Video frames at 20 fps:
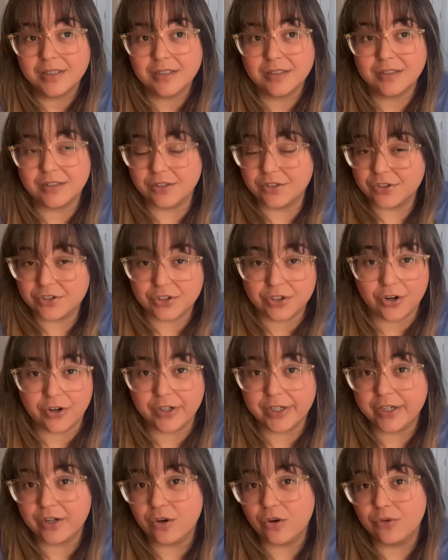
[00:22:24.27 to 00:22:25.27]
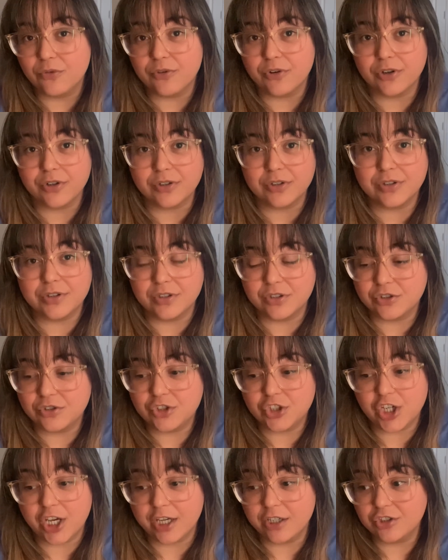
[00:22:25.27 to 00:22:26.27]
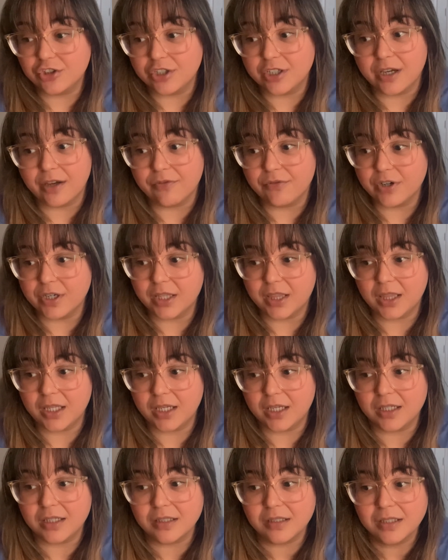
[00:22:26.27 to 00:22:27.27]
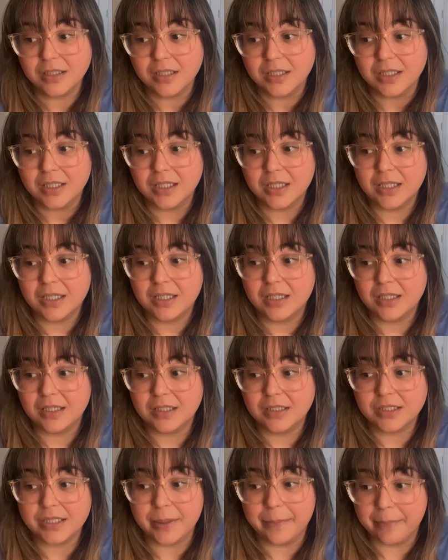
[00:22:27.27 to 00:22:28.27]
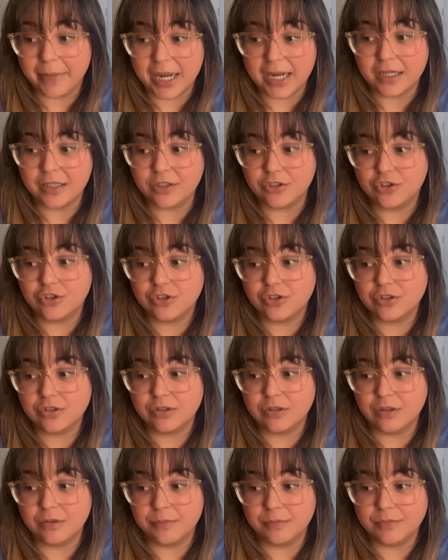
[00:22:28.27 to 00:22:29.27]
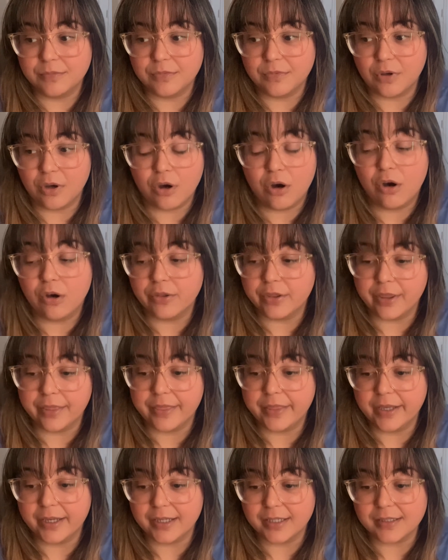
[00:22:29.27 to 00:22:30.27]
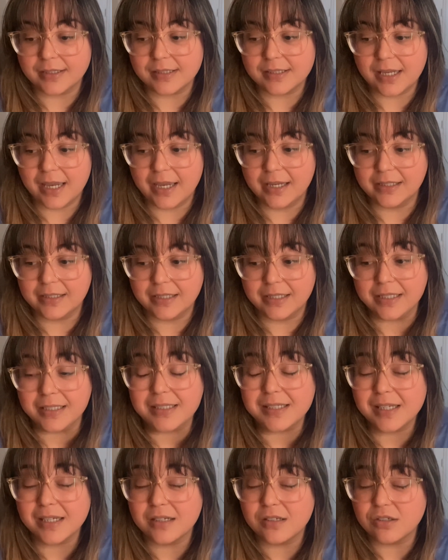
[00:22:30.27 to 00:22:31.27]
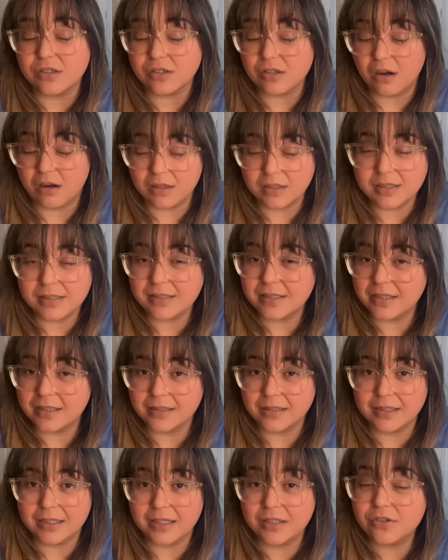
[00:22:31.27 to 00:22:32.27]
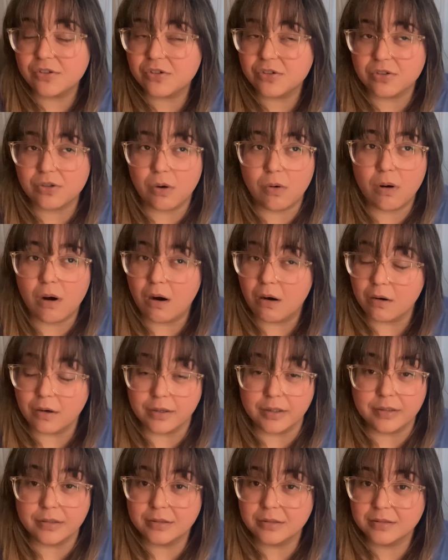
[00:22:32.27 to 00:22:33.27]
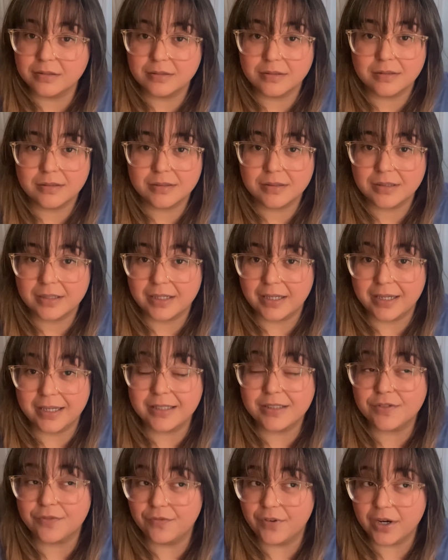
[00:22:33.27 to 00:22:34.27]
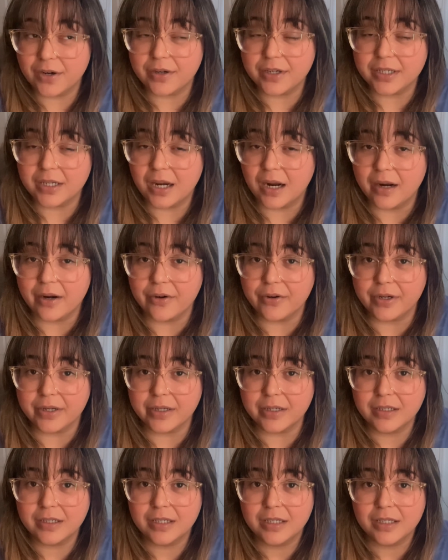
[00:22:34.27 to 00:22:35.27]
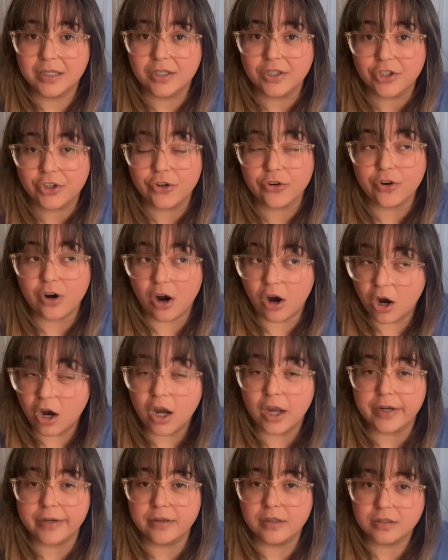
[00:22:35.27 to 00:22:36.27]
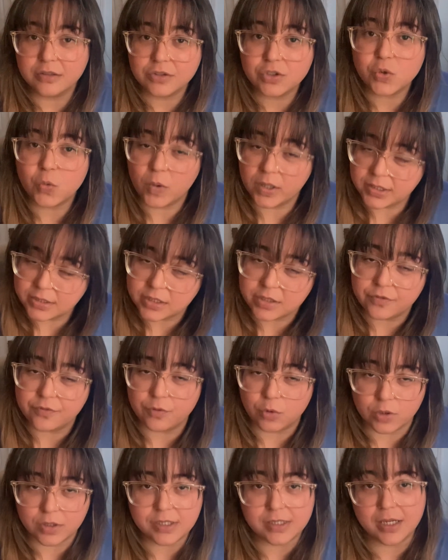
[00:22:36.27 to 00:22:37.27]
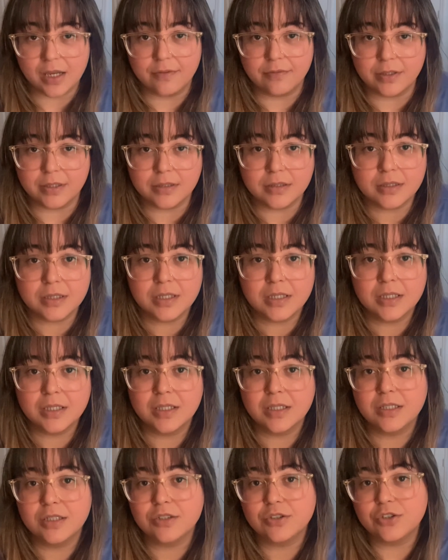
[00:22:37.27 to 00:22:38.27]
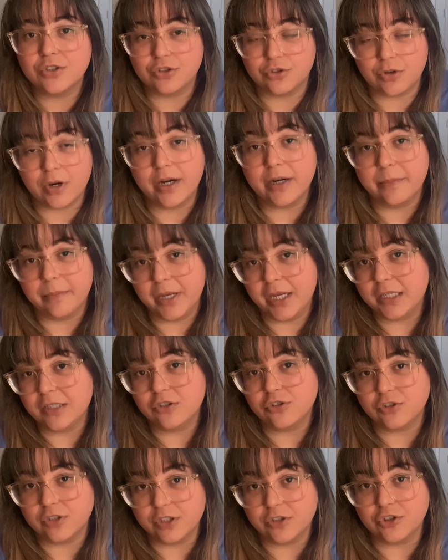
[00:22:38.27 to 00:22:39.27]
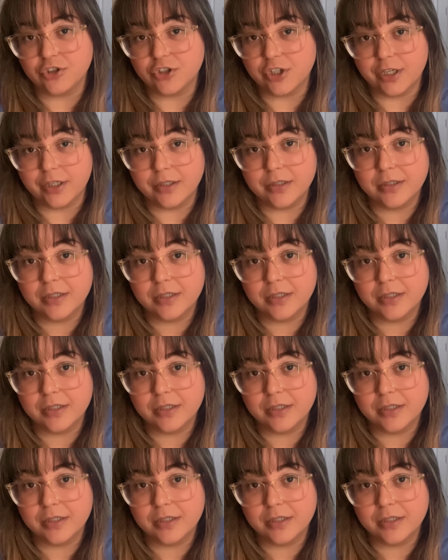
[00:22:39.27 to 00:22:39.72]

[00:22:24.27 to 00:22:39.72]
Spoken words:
The starting over, the changing everything to manage all the things, and it's exhausting. It's so hard. It's very tiring. You're on 24/7 to try to manage this shit.